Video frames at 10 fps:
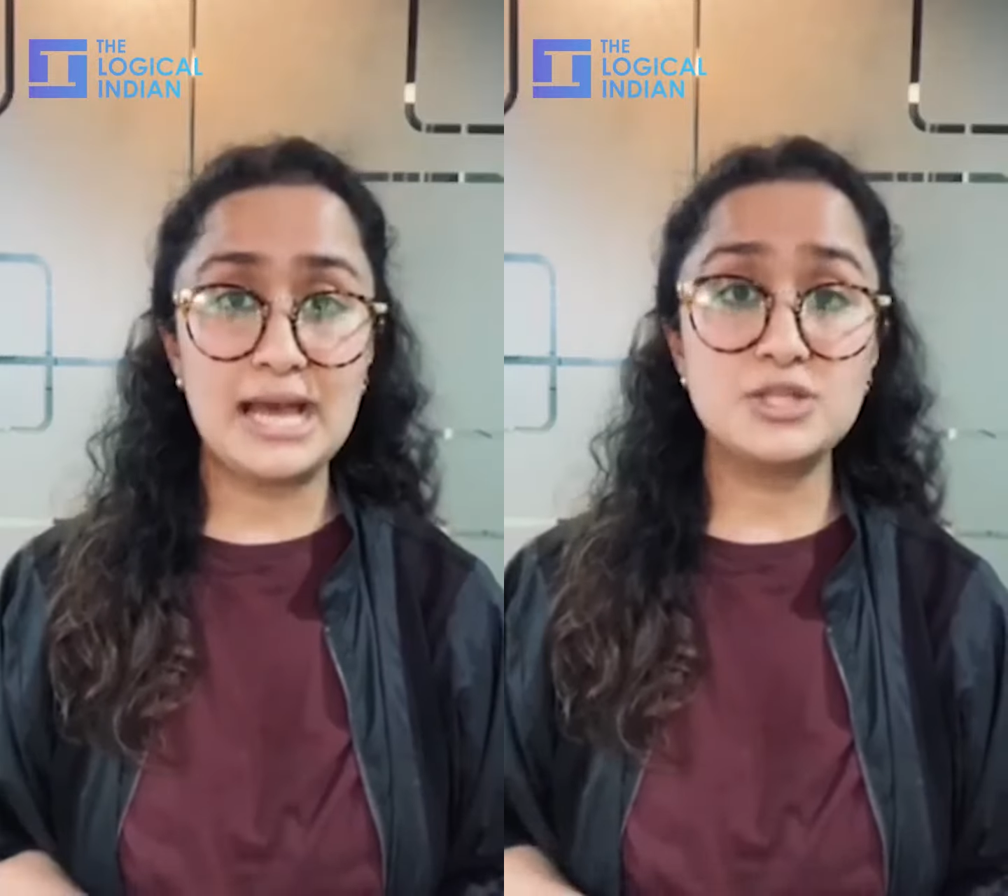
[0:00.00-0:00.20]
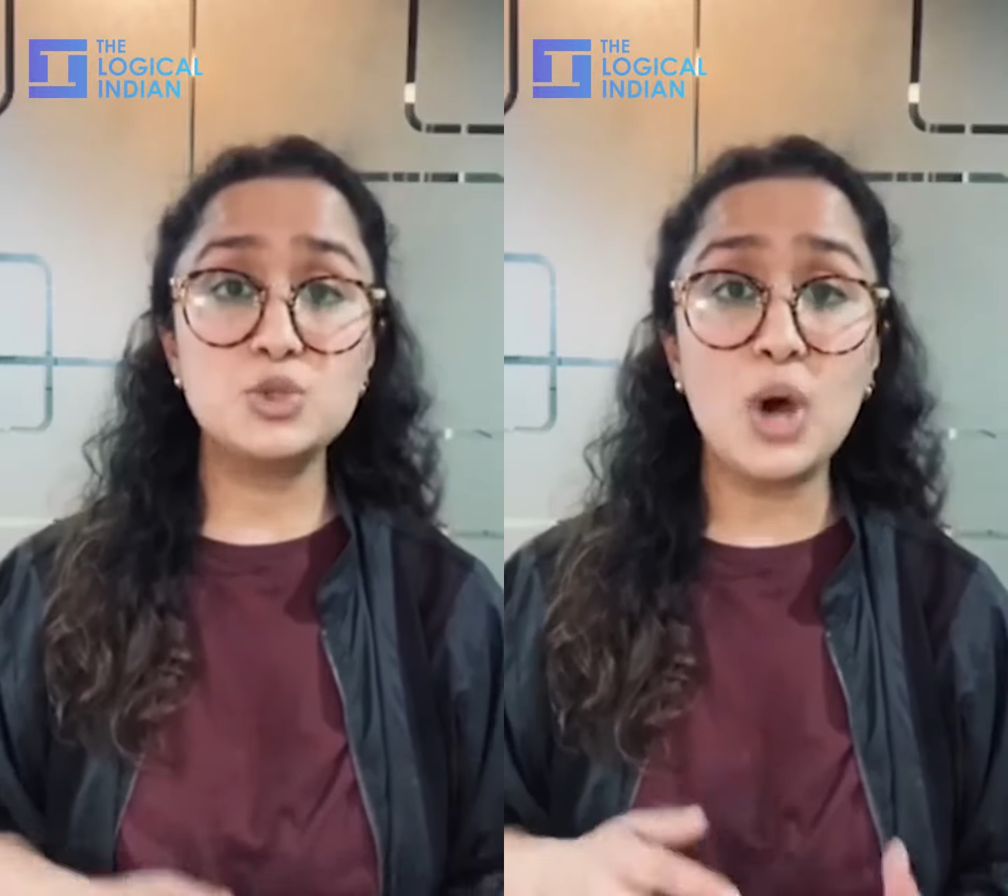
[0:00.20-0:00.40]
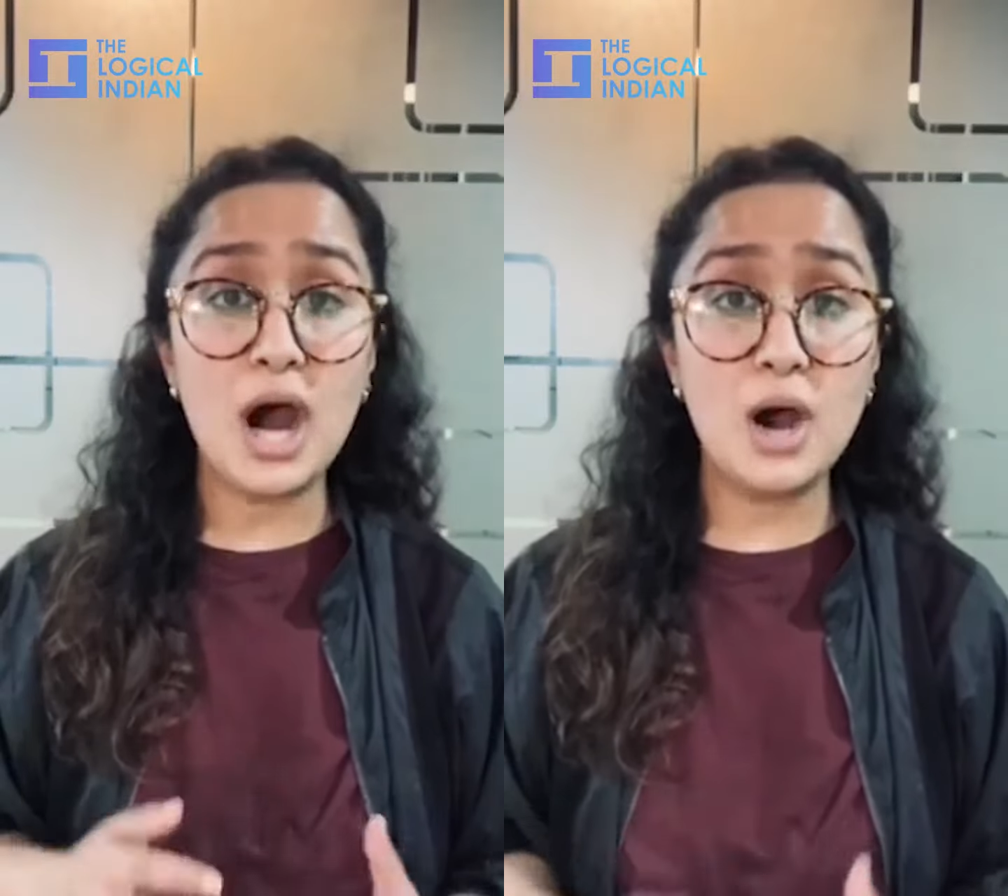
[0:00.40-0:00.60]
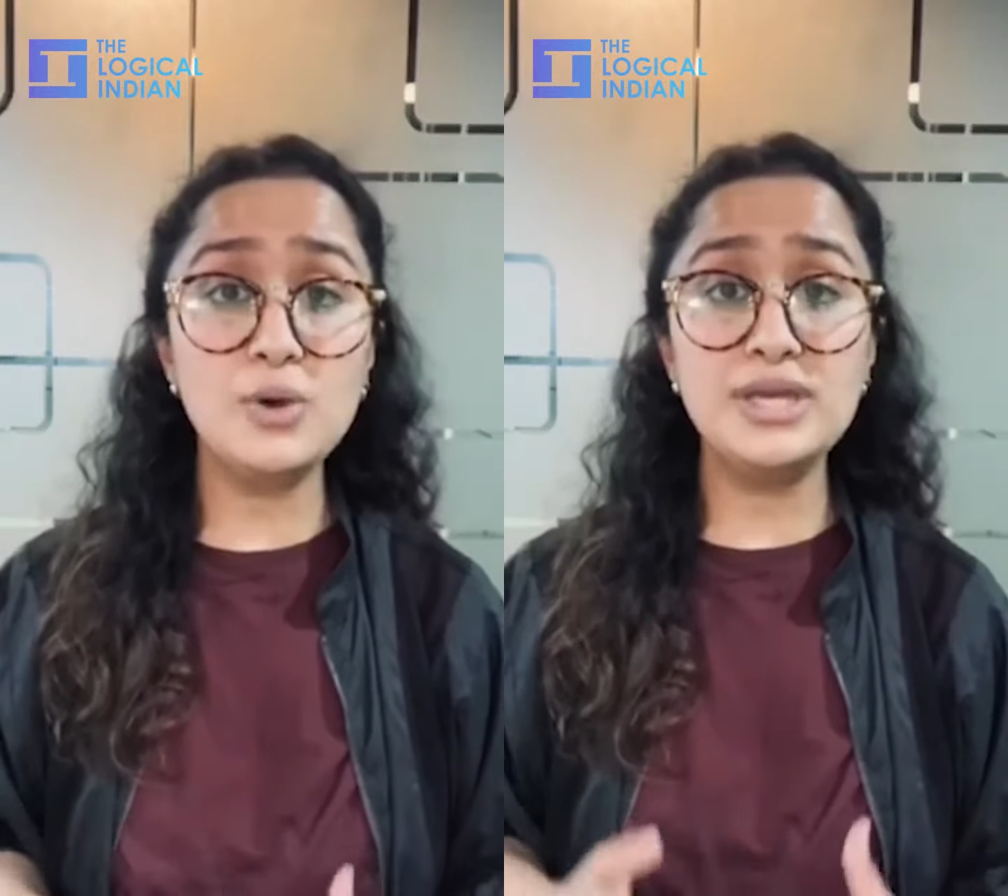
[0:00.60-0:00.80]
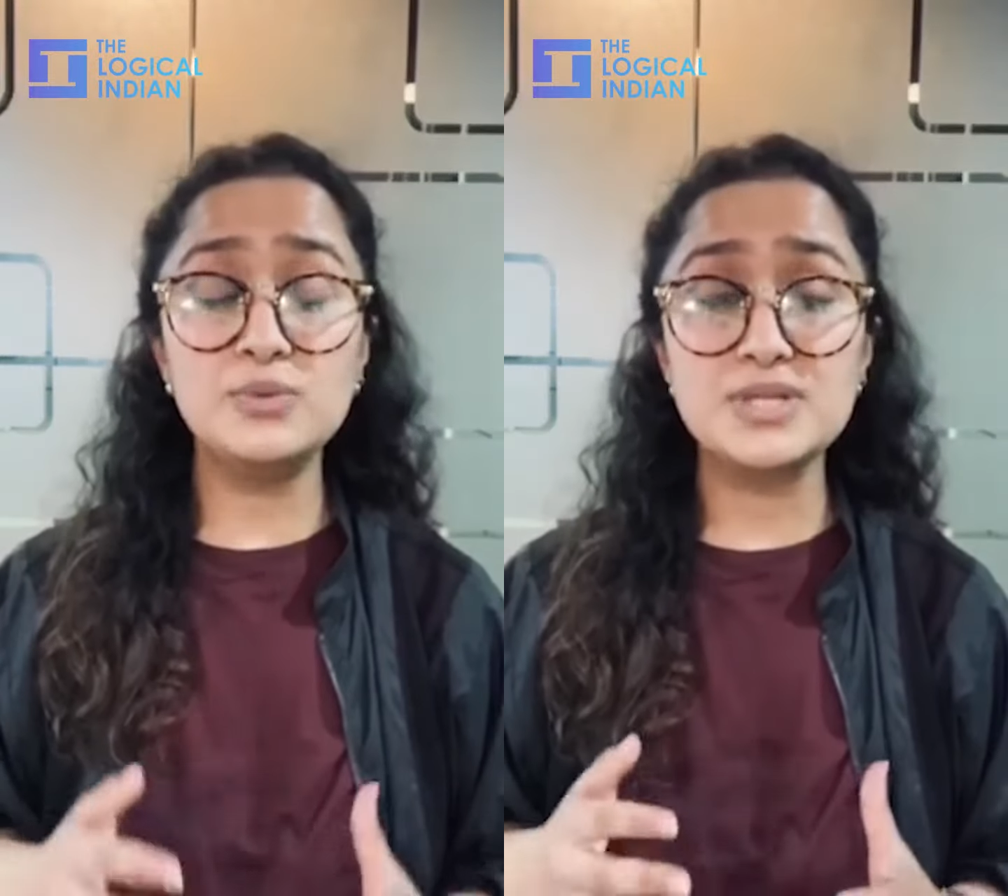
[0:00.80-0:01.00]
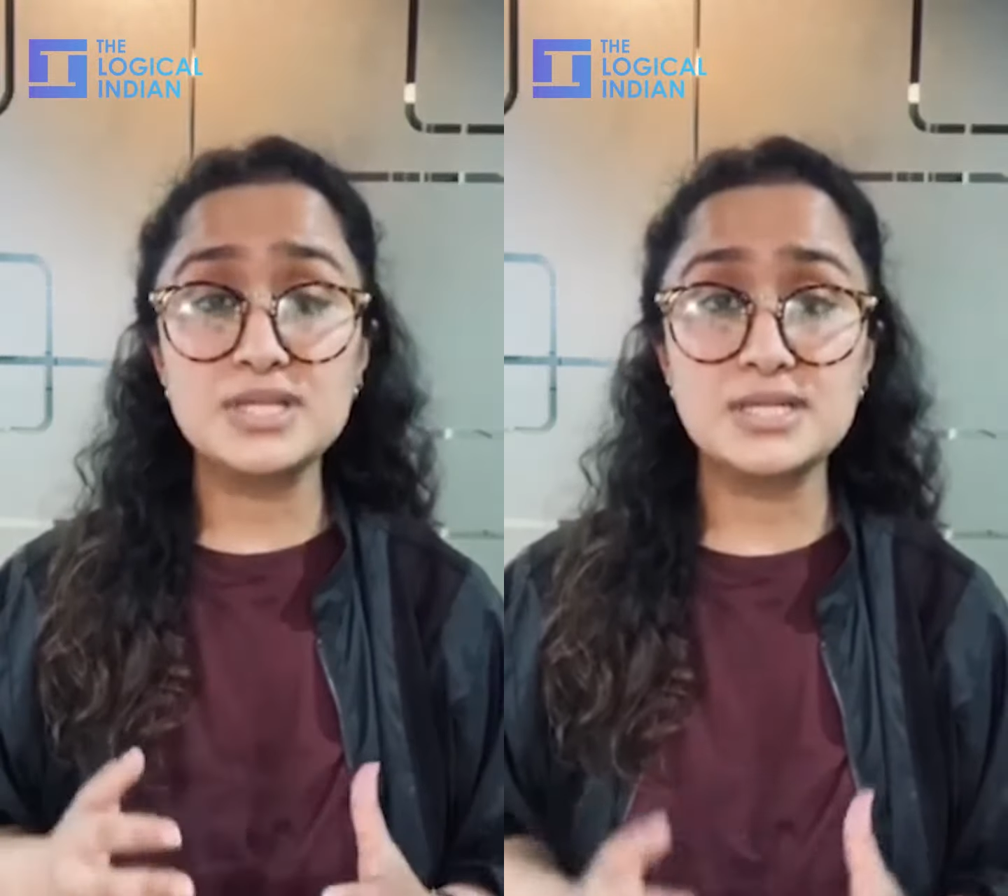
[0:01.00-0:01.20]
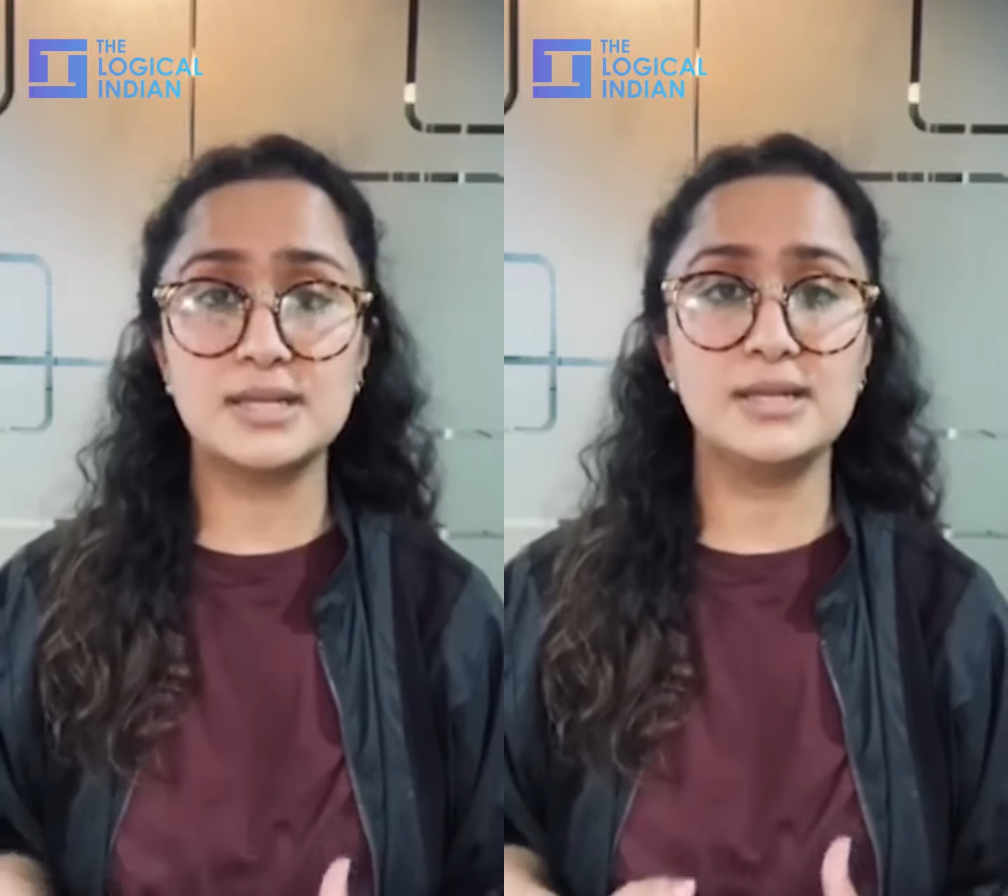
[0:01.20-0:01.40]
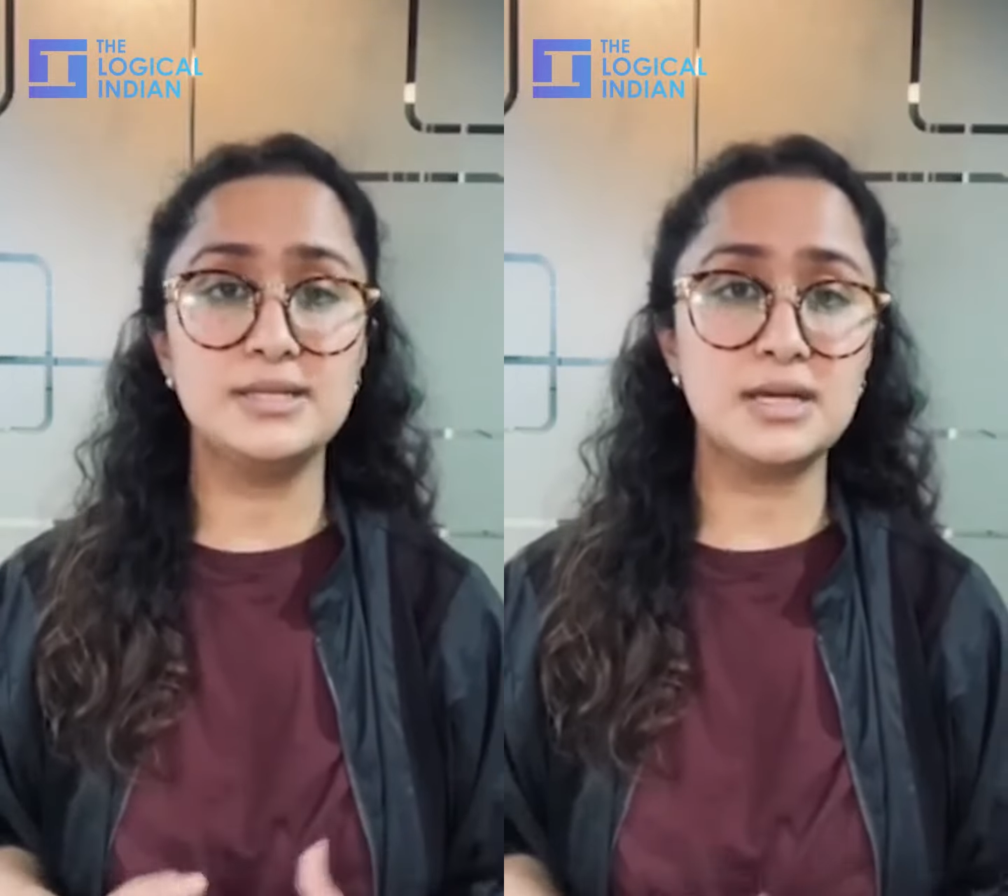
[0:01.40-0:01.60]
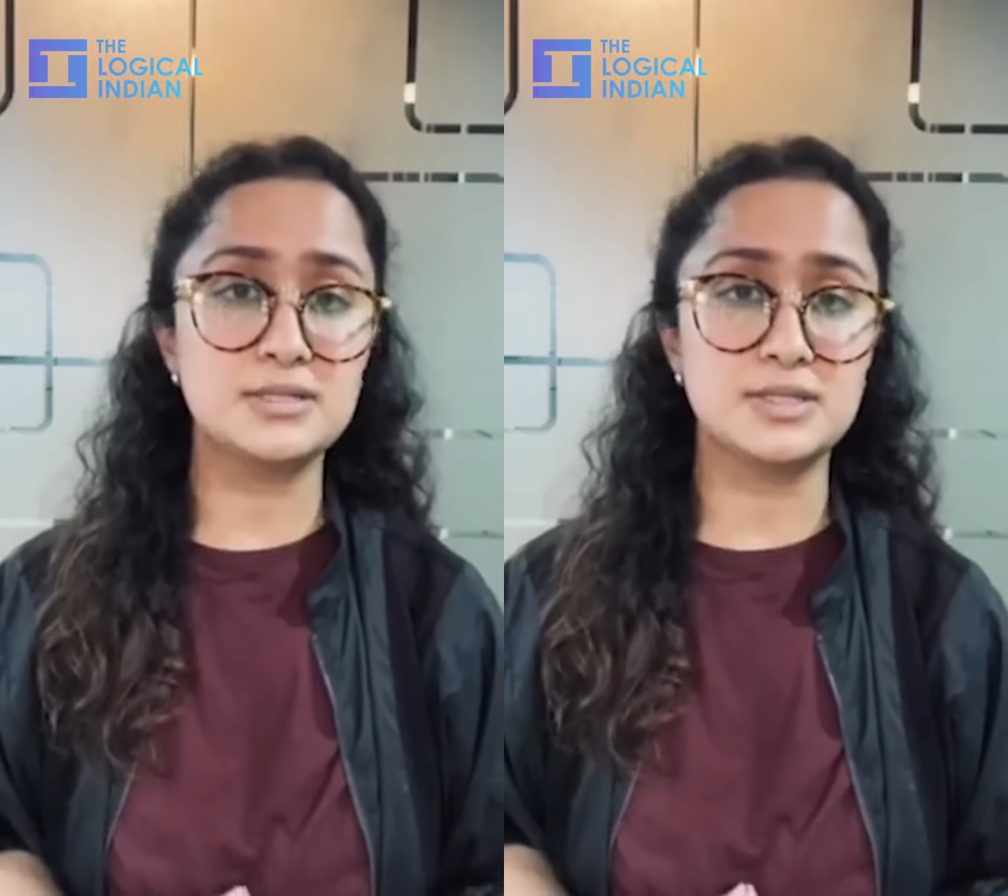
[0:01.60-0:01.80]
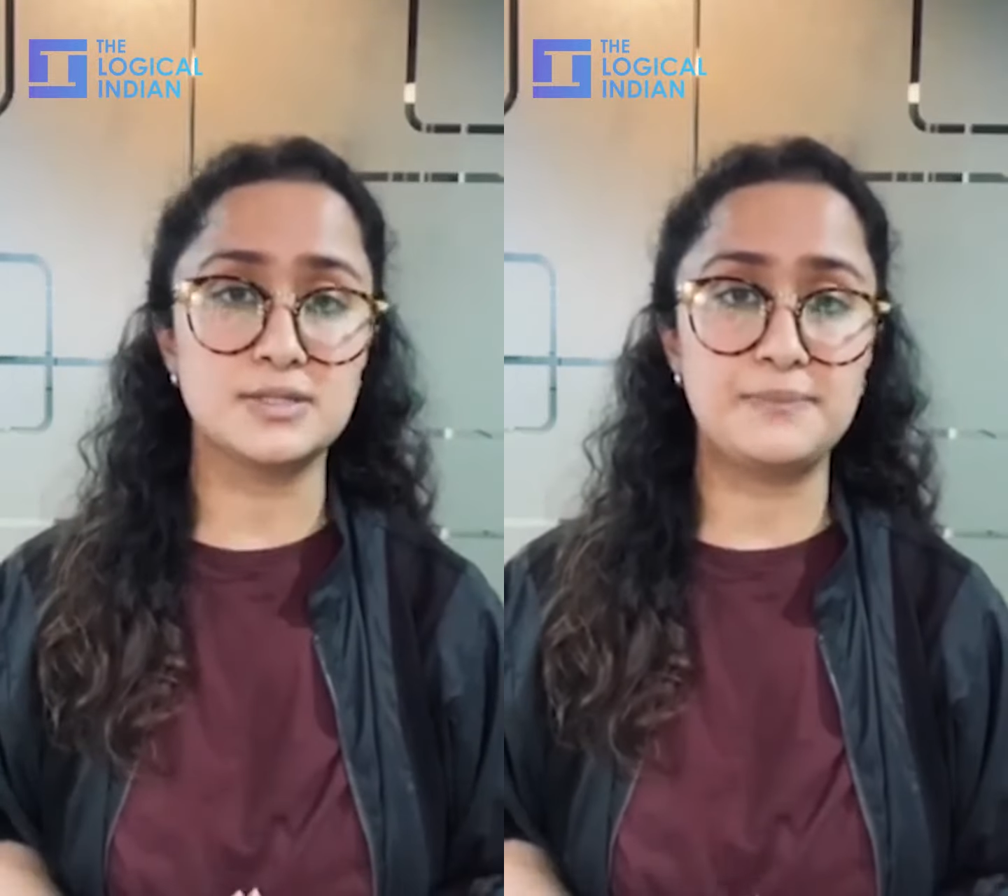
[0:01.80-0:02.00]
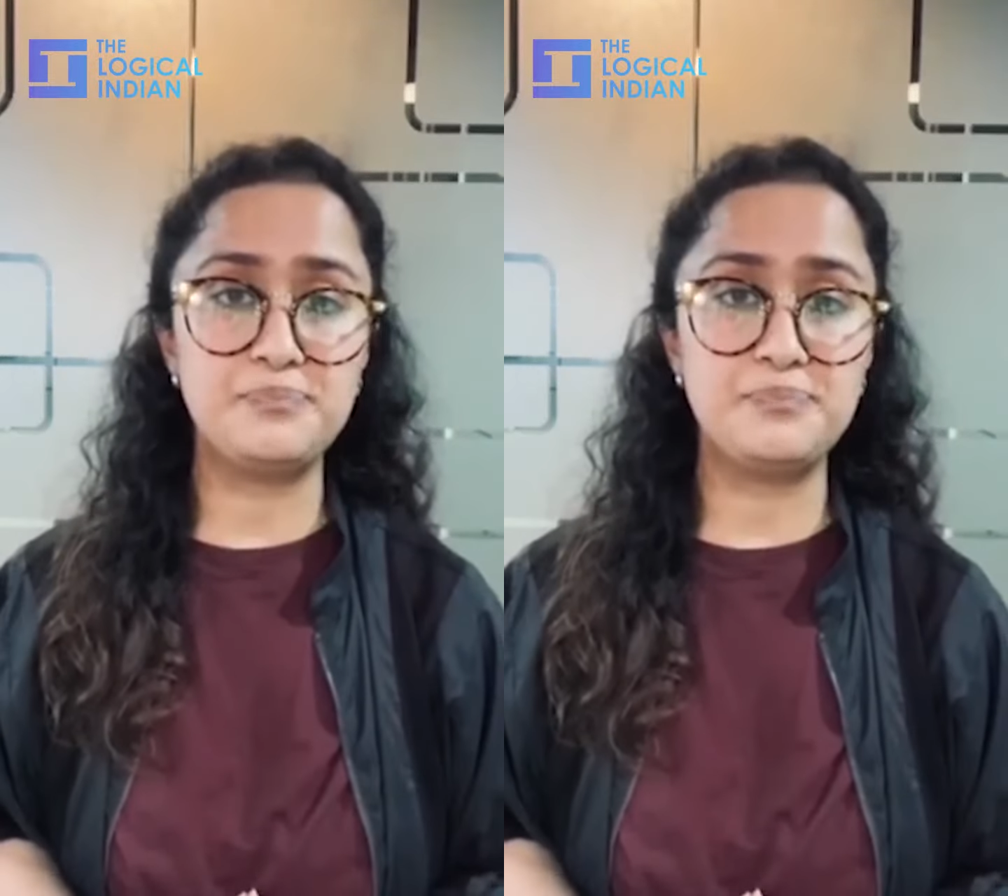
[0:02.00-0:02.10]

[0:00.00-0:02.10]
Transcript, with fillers: as to how he was still inducted.